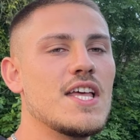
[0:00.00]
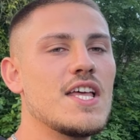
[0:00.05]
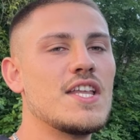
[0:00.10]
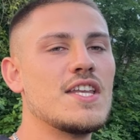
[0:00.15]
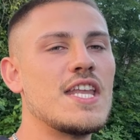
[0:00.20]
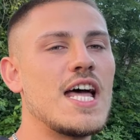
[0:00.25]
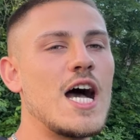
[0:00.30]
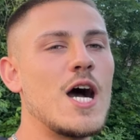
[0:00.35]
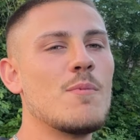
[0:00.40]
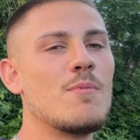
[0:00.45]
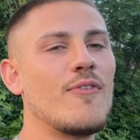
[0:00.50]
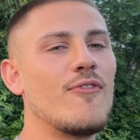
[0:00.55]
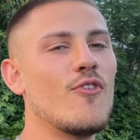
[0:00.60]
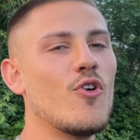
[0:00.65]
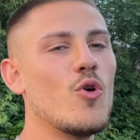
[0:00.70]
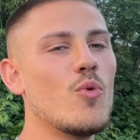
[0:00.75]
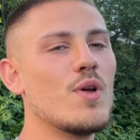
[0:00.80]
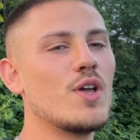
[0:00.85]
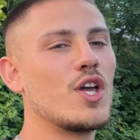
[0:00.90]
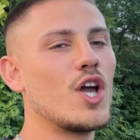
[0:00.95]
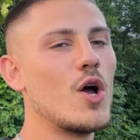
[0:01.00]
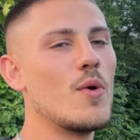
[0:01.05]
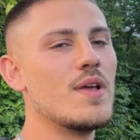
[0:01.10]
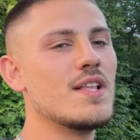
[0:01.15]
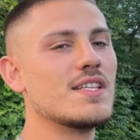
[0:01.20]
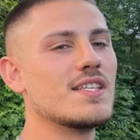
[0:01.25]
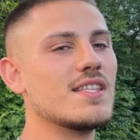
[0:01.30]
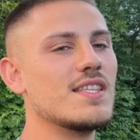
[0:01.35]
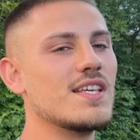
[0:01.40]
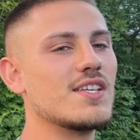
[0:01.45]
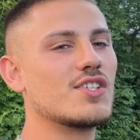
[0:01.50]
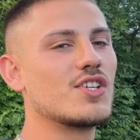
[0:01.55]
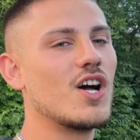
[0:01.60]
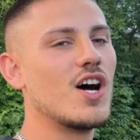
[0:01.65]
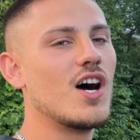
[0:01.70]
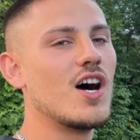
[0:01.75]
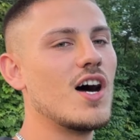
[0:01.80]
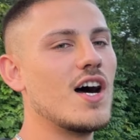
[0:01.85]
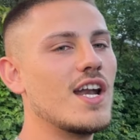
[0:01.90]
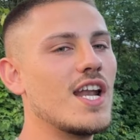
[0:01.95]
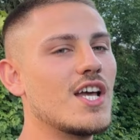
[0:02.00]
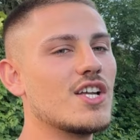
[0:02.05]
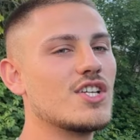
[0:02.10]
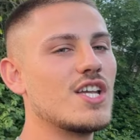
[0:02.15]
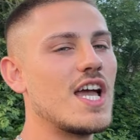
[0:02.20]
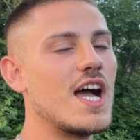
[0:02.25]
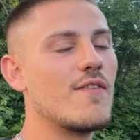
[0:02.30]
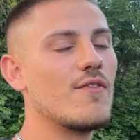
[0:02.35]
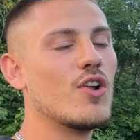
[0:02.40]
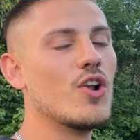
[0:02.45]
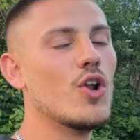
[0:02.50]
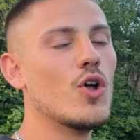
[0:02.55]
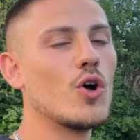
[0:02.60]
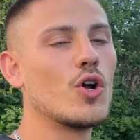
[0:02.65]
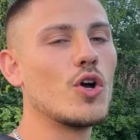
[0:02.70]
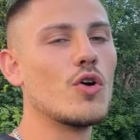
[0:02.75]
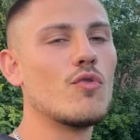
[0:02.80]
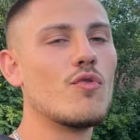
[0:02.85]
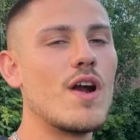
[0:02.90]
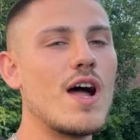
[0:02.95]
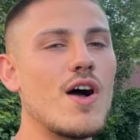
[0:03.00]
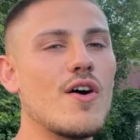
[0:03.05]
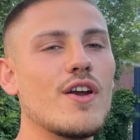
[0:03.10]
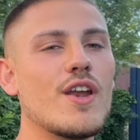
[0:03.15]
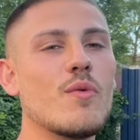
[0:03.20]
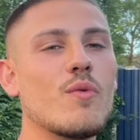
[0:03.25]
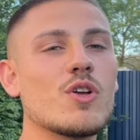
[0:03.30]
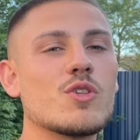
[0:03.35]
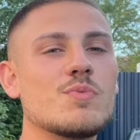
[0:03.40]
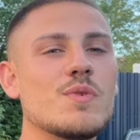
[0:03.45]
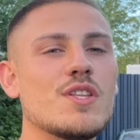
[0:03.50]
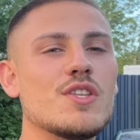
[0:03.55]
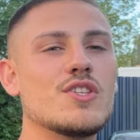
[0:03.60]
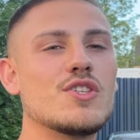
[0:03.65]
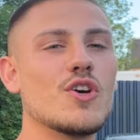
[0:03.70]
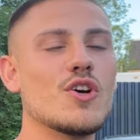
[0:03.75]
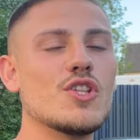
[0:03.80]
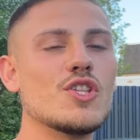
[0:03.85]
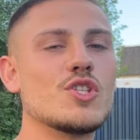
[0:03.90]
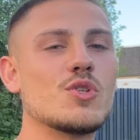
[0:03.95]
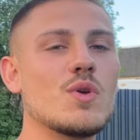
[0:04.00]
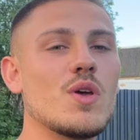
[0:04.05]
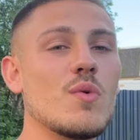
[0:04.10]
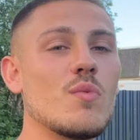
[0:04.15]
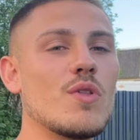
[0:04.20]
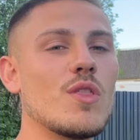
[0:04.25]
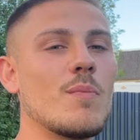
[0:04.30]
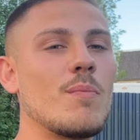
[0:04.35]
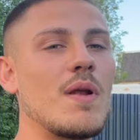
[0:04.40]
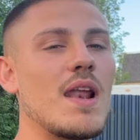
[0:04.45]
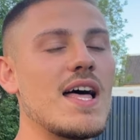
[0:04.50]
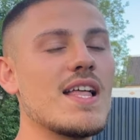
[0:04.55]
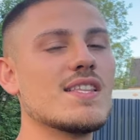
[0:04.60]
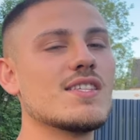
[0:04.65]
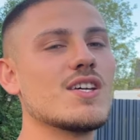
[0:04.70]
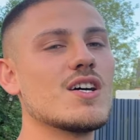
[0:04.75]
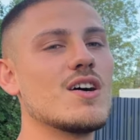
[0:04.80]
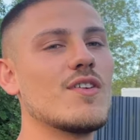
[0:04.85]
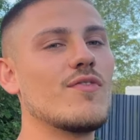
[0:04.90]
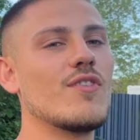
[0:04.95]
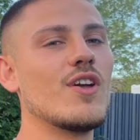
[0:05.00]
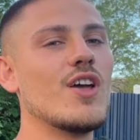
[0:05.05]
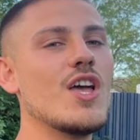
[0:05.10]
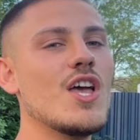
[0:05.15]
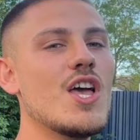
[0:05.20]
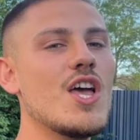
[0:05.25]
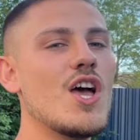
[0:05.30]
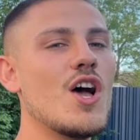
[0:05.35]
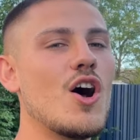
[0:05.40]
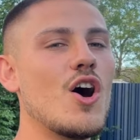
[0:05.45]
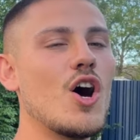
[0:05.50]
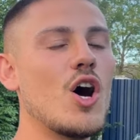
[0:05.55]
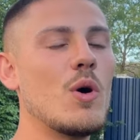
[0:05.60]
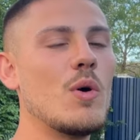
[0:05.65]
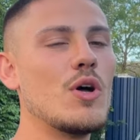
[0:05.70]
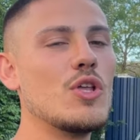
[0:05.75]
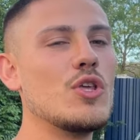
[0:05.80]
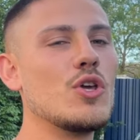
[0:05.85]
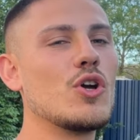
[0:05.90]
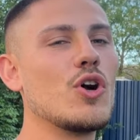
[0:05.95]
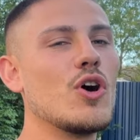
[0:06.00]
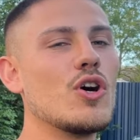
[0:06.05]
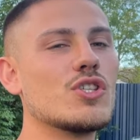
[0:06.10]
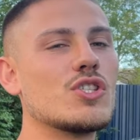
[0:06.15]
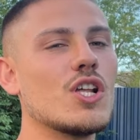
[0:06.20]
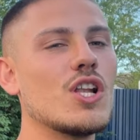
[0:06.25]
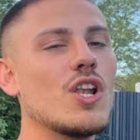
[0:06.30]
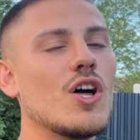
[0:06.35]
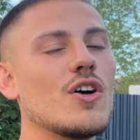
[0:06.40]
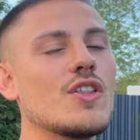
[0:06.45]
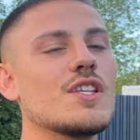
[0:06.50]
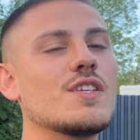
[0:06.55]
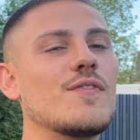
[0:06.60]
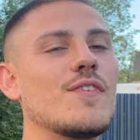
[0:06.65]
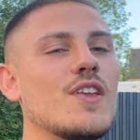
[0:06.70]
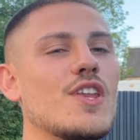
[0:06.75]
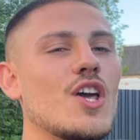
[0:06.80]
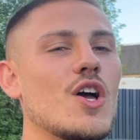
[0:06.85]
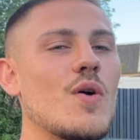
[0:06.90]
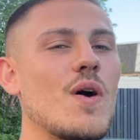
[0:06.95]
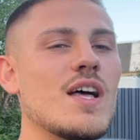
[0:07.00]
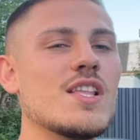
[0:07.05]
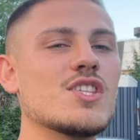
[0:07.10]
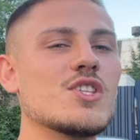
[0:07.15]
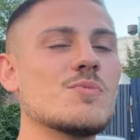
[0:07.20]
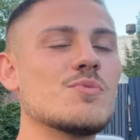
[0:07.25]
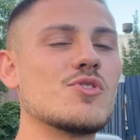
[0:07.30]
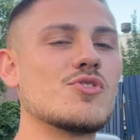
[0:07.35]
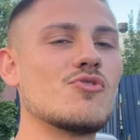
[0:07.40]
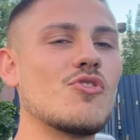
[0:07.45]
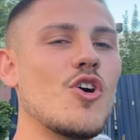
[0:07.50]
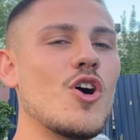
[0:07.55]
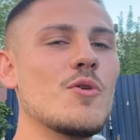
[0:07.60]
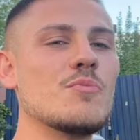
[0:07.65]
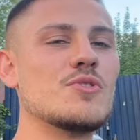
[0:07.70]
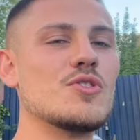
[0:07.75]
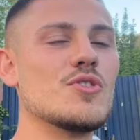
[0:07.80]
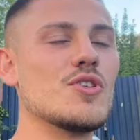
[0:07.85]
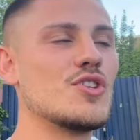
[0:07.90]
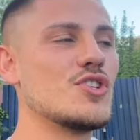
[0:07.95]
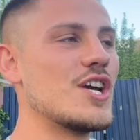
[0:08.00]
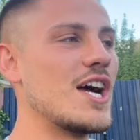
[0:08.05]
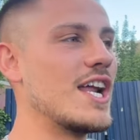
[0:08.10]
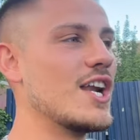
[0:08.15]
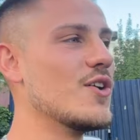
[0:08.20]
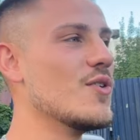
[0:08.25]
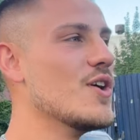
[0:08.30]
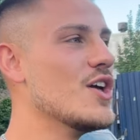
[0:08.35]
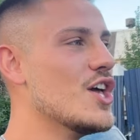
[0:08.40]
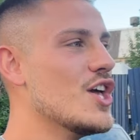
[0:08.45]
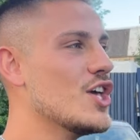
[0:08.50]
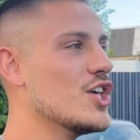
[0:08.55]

Now, before we go into this car and actually have a look around it, what's been done to it, what the plans are for it, I want you guys to like this video and subscribe to the channel.